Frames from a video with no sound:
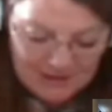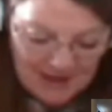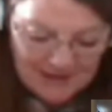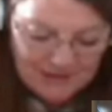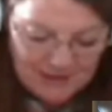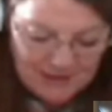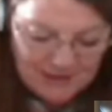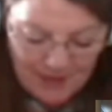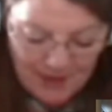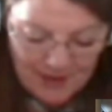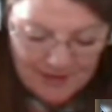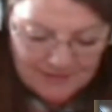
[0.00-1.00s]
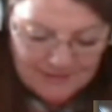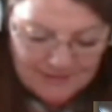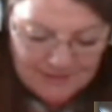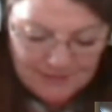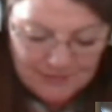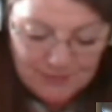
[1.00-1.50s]
change the bars
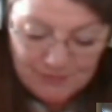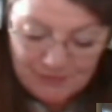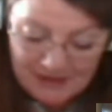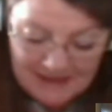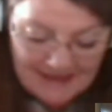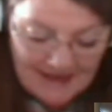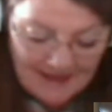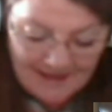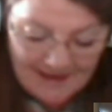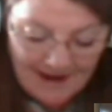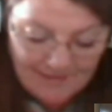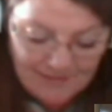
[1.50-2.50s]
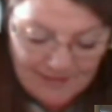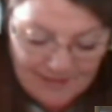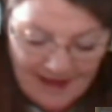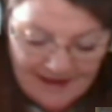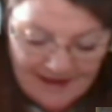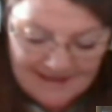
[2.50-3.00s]
to green, and then after
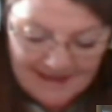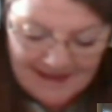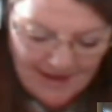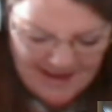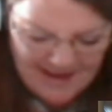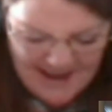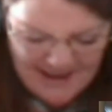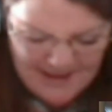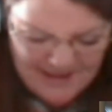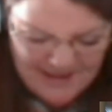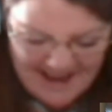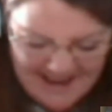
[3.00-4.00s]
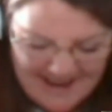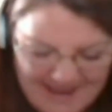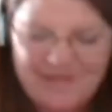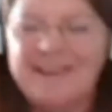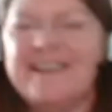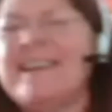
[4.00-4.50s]
that, it's like, how did I do that? And
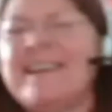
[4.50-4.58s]
I